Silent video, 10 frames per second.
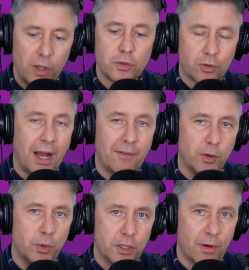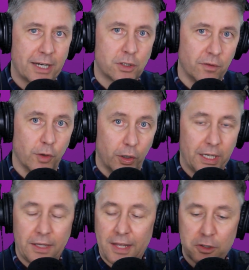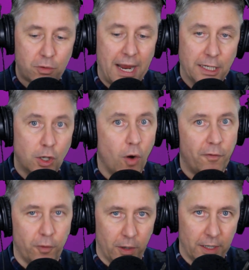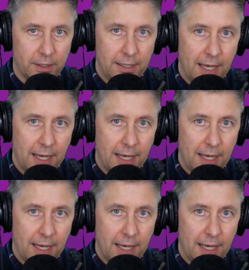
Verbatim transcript: will drive you in a direction of learning, and that's great. Go for it.